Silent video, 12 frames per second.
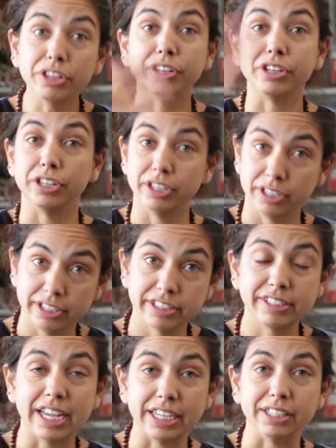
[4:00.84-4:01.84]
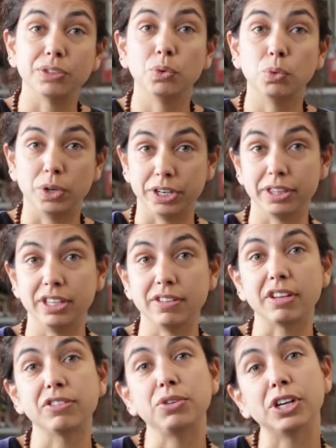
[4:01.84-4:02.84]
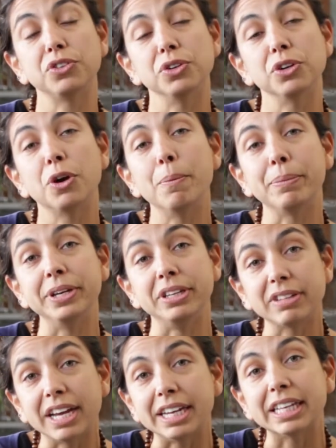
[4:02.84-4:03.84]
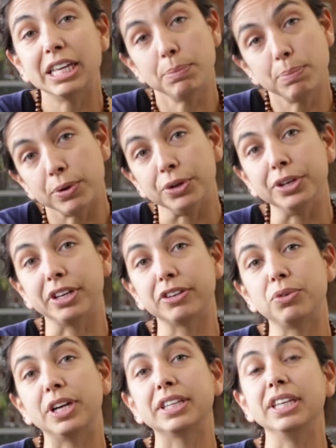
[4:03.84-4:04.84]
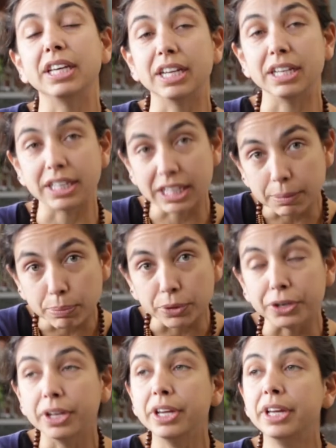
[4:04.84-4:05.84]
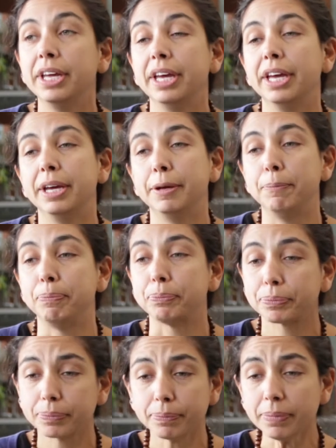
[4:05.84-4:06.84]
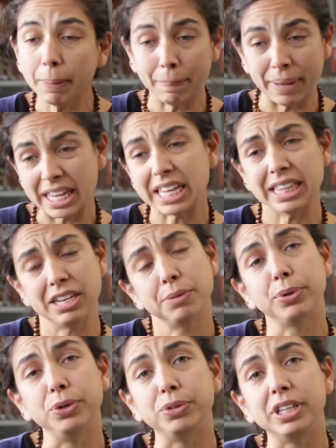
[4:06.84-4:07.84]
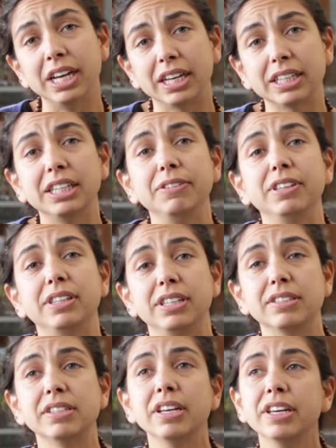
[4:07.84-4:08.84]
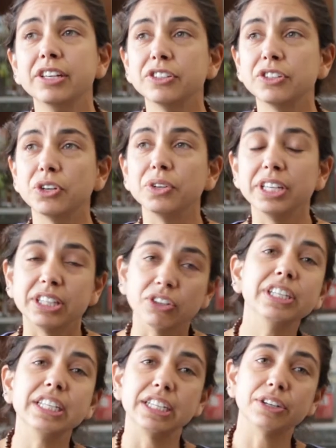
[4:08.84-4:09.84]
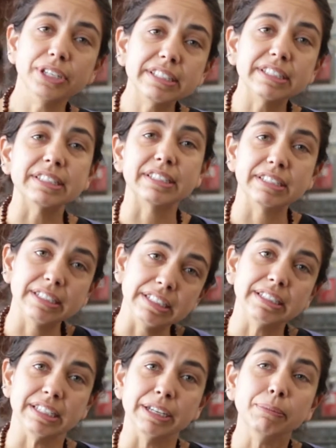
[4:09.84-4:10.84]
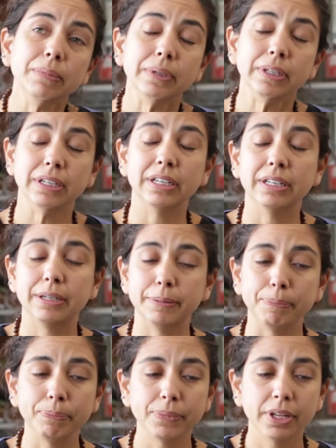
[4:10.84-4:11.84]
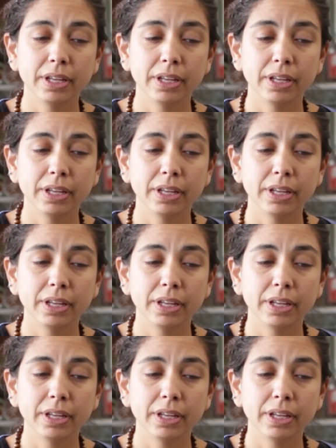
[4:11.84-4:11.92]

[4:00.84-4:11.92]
other site where these extraction companies can keep on extracting, can keep on making their polluting activities. So it only increases the system, and